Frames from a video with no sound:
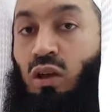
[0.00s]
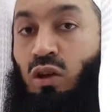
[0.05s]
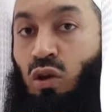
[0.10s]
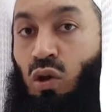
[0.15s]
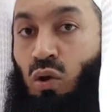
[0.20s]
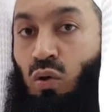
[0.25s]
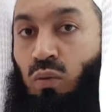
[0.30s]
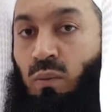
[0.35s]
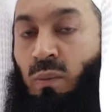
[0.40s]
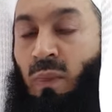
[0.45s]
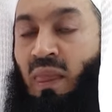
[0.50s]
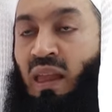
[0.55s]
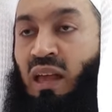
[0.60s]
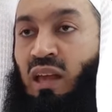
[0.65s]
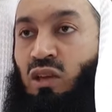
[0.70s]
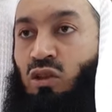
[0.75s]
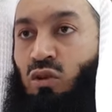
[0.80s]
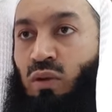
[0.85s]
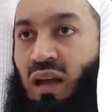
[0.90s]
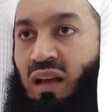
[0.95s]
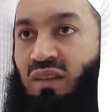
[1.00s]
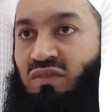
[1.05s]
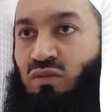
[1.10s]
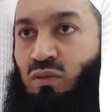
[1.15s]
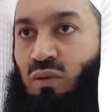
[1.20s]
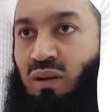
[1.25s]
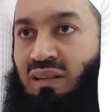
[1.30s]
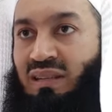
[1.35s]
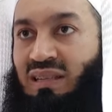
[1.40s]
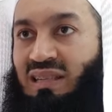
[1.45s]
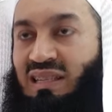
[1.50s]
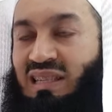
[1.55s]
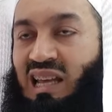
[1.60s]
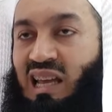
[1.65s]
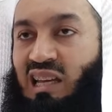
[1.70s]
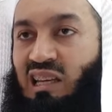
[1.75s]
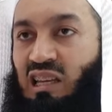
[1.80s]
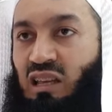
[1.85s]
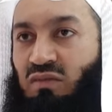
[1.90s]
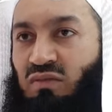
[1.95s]
No, you have to
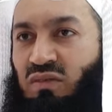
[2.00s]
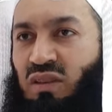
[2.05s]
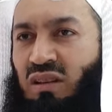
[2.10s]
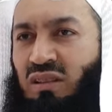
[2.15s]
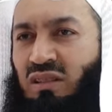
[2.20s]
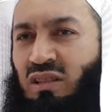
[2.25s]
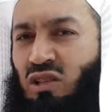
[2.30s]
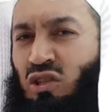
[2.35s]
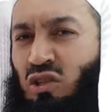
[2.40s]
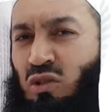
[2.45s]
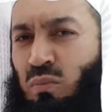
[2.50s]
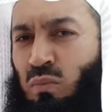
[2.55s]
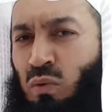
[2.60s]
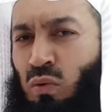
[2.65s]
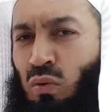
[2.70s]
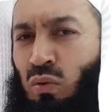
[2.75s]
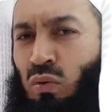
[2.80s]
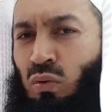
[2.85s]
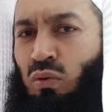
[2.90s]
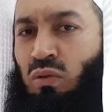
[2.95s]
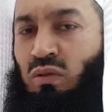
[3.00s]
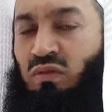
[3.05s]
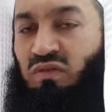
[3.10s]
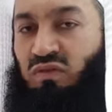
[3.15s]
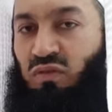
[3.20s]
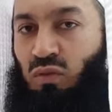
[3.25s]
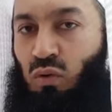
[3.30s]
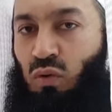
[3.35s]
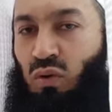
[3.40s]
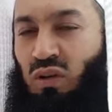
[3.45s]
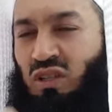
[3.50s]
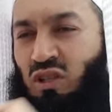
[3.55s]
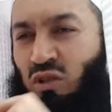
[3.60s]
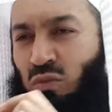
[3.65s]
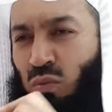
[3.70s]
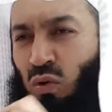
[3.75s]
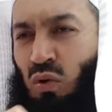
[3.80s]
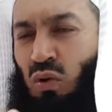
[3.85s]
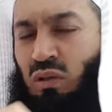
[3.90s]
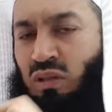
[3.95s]
understand if there is a small flaw, a
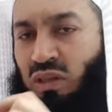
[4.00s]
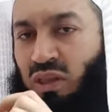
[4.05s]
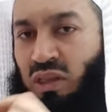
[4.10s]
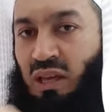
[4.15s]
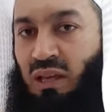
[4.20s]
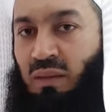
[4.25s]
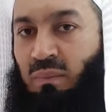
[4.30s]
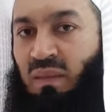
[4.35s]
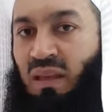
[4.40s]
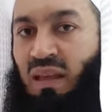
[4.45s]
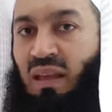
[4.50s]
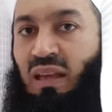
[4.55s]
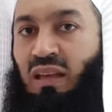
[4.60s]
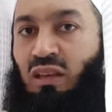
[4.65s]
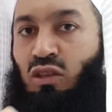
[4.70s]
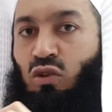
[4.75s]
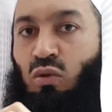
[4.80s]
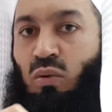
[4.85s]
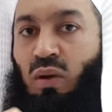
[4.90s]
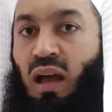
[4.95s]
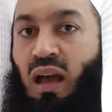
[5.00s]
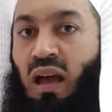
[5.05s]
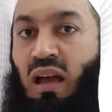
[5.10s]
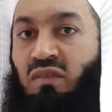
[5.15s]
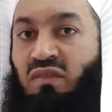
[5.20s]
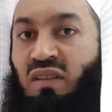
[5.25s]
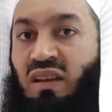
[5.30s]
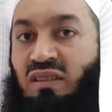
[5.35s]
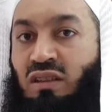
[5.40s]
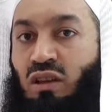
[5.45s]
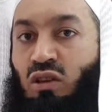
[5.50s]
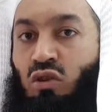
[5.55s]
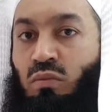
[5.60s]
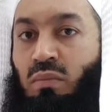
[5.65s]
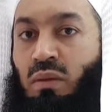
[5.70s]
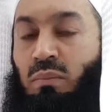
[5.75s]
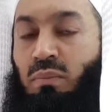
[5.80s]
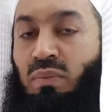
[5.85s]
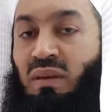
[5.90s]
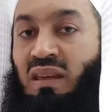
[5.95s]
small thing, you have as a
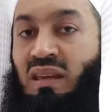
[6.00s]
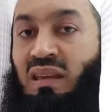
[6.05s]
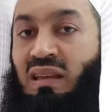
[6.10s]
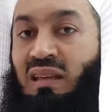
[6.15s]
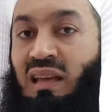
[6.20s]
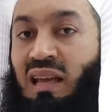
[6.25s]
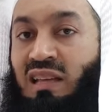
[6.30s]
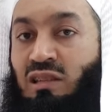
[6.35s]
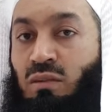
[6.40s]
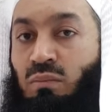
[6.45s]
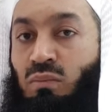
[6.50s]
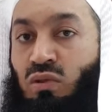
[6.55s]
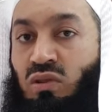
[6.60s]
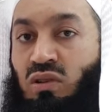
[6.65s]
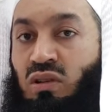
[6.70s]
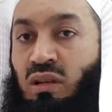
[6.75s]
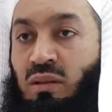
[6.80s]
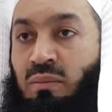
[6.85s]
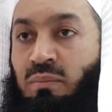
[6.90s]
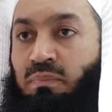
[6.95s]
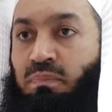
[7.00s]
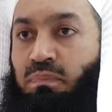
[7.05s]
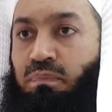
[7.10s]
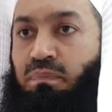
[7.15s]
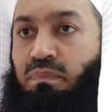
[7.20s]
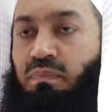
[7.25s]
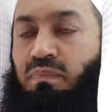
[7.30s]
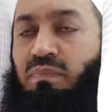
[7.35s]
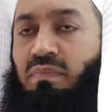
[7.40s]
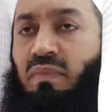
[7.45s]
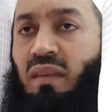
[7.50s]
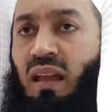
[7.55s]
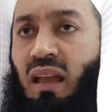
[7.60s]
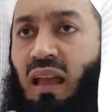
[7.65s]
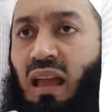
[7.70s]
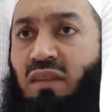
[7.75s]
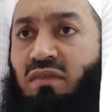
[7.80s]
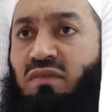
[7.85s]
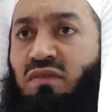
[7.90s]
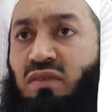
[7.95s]
human being, as a Muslim,
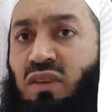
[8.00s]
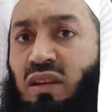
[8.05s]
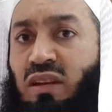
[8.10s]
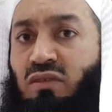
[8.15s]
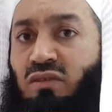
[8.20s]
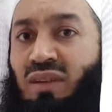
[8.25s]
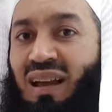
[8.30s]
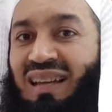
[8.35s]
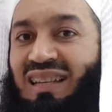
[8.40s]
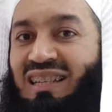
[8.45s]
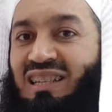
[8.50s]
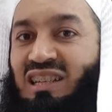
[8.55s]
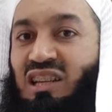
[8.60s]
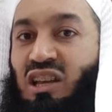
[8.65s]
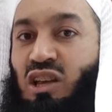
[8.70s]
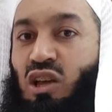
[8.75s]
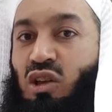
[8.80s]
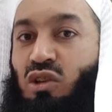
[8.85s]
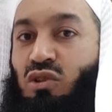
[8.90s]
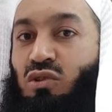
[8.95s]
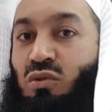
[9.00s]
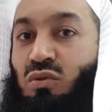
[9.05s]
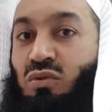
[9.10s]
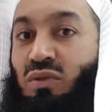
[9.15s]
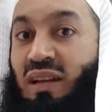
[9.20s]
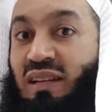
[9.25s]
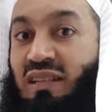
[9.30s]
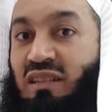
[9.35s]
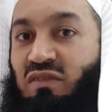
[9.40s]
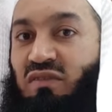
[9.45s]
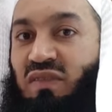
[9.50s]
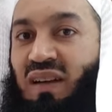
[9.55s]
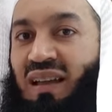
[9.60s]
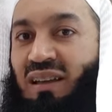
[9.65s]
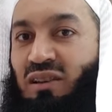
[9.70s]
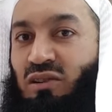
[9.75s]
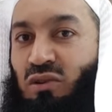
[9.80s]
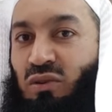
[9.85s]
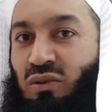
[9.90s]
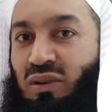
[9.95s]
every right to
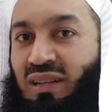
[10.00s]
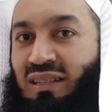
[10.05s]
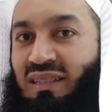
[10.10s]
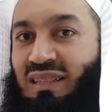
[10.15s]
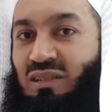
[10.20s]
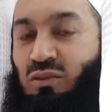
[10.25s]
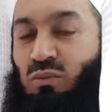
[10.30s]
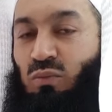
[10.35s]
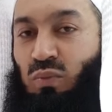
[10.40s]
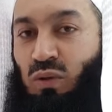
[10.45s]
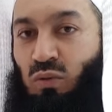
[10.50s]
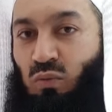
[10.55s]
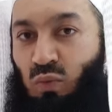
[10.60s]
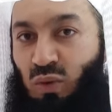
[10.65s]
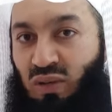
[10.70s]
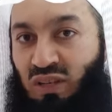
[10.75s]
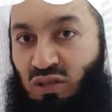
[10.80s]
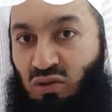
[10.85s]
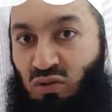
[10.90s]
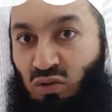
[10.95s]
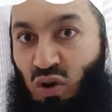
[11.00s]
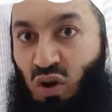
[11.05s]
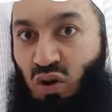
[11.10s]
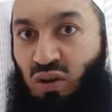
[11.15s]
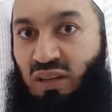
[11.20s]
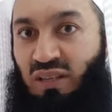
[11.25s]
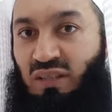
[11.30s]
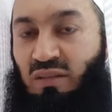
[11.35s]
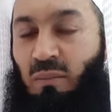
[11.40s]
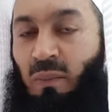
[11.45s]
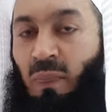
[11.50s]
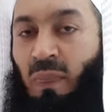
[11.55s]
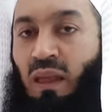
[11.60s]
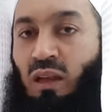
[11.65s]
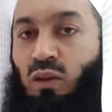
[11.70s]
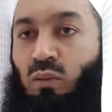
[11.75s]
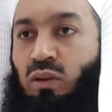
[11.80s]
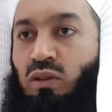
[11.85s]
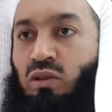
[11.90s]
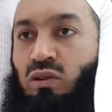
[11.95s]
rectify and correct it. But what is wrong is
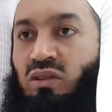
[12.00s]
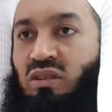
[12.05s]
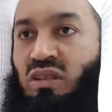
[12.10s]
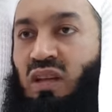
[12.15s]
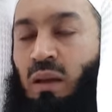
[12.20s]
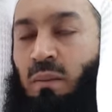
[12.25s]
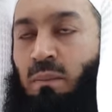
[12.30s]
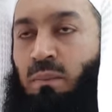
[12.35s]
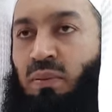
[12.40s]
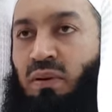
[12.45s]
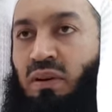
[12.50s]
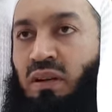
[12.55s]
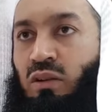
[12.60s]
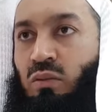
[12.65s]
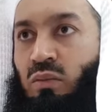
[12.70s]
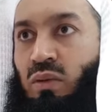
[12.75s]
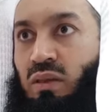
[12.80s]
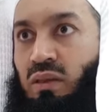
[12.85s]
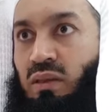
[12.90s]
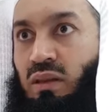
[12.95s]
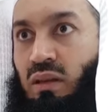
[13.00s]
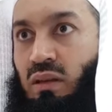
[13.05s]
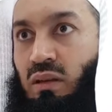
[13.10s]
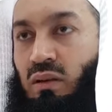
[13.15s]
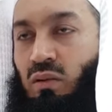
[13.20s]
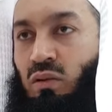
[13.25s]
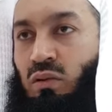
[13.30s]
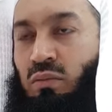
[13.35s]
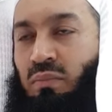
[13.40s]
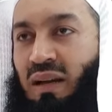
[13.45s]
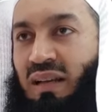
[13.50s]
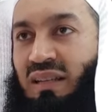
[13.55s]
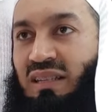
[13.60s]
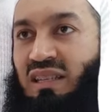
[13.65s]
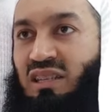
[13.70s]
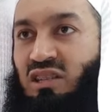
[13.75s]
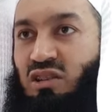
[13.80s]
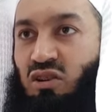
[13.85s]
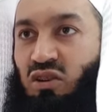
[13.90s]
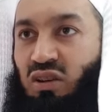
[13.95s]
when you're tampering with the
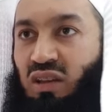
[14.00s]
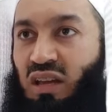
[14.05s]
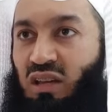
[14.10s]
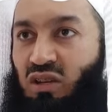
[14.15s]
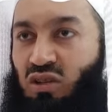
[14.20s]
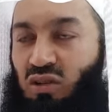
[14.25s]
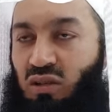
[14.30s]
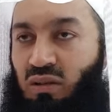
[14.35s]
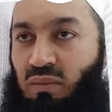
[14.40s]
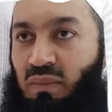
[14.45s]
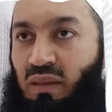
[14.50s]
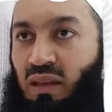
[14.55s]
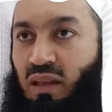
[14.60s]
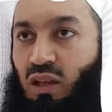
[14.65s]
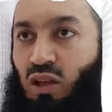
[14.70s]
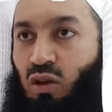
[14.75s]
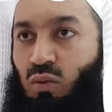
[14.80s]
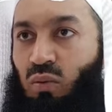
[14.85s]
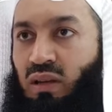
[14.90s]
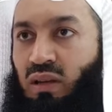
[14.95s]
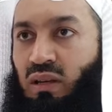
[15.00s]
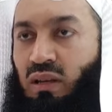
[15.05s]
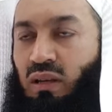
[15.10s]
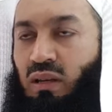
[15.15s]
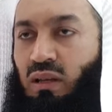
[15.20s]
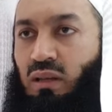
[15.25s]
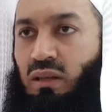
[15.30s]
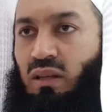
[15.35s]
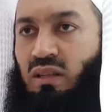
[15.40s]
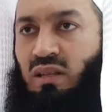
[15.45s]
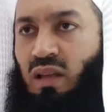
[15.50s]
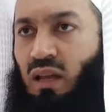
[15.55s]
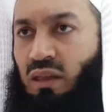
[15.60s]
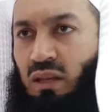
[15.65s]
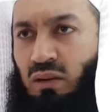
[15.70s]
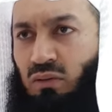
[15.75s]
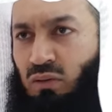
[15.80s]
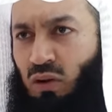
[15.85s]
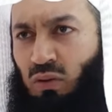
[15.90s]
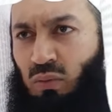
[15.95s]
Almighty's creation, when there's
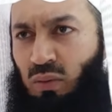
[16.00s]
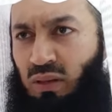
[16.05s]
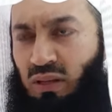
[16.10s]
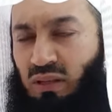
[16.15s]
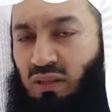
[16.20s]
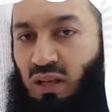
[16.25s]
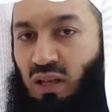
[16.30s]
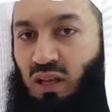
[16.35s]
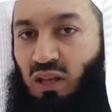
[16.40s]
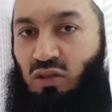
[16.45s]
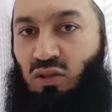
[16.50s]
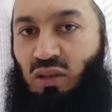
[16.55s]
nothing wrong with it.